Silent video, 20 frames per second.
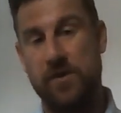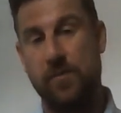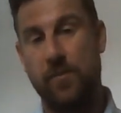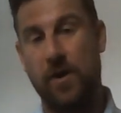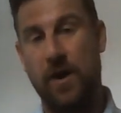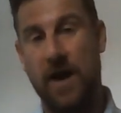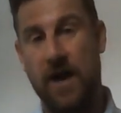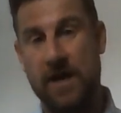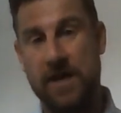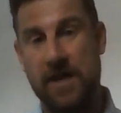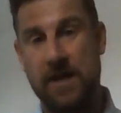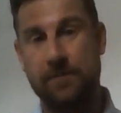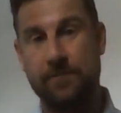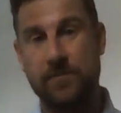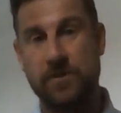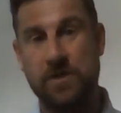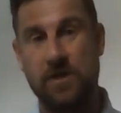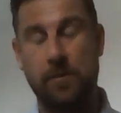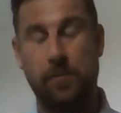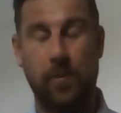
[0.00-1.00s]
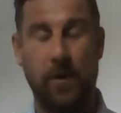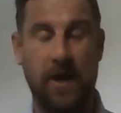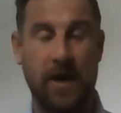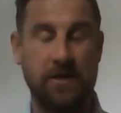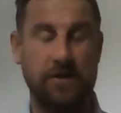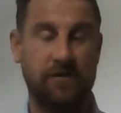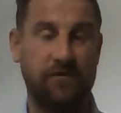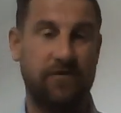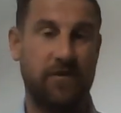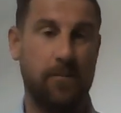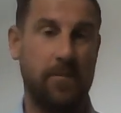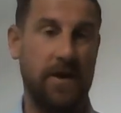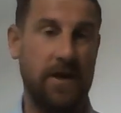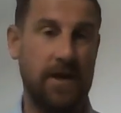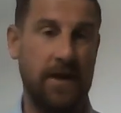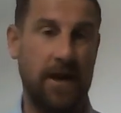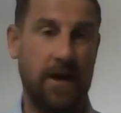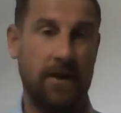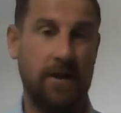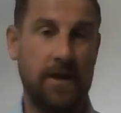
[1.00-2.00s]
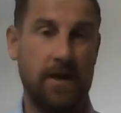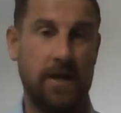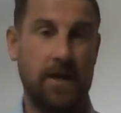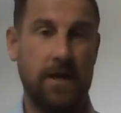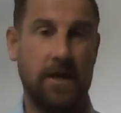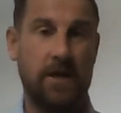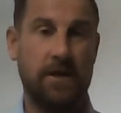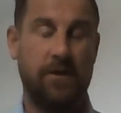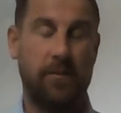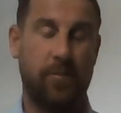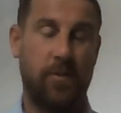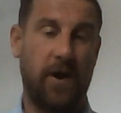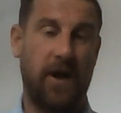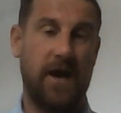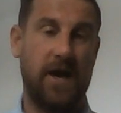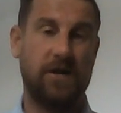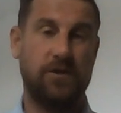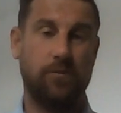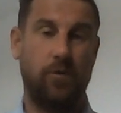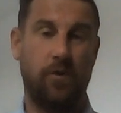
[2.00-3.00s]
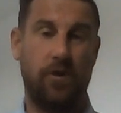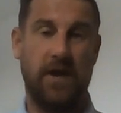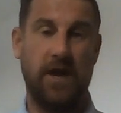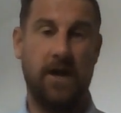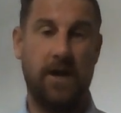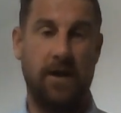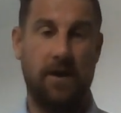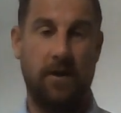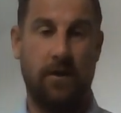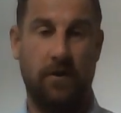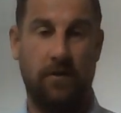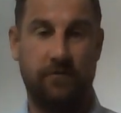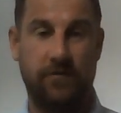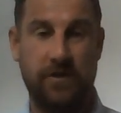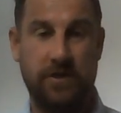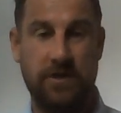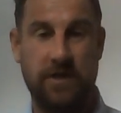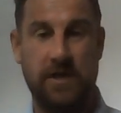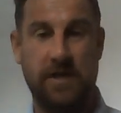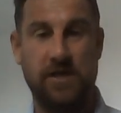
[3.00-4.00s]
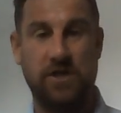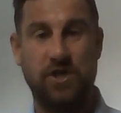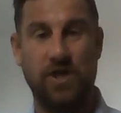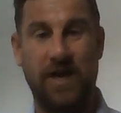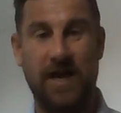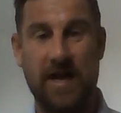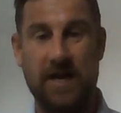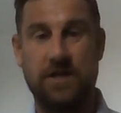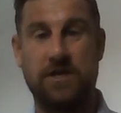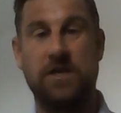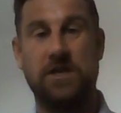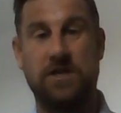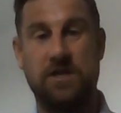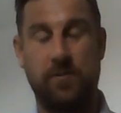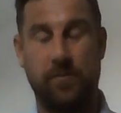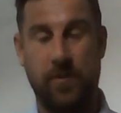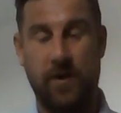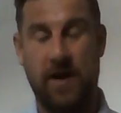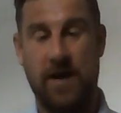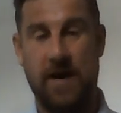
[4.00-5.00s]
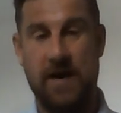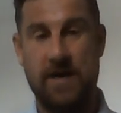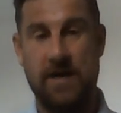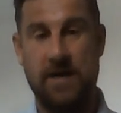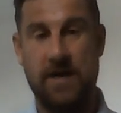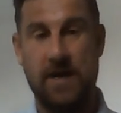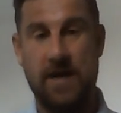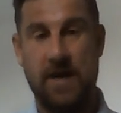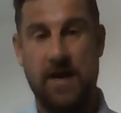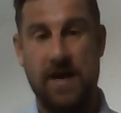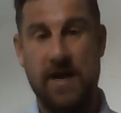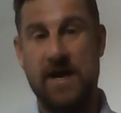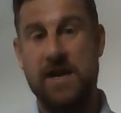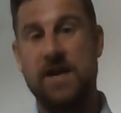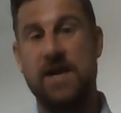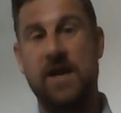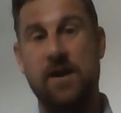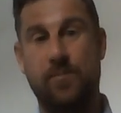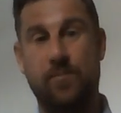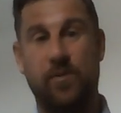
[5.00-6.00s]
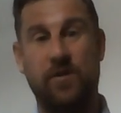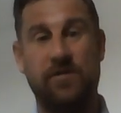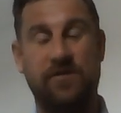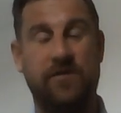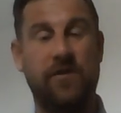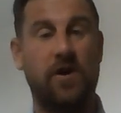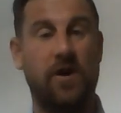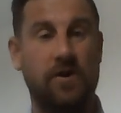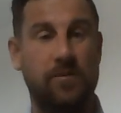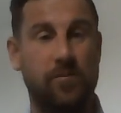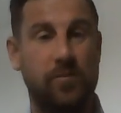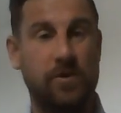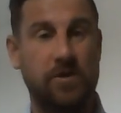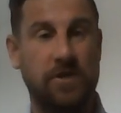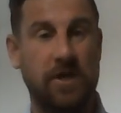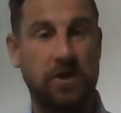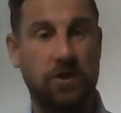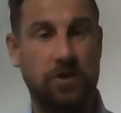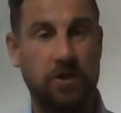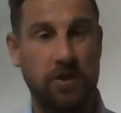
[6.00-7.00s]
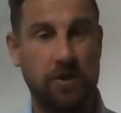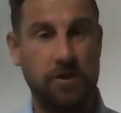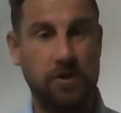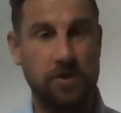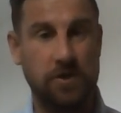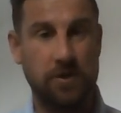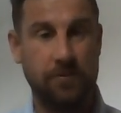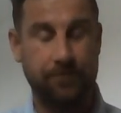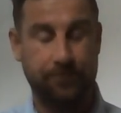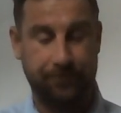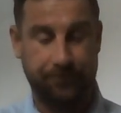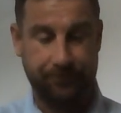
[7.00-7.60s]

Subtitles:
play in. So the players are familiar. The players will get obviously selected to play in their preferred positions.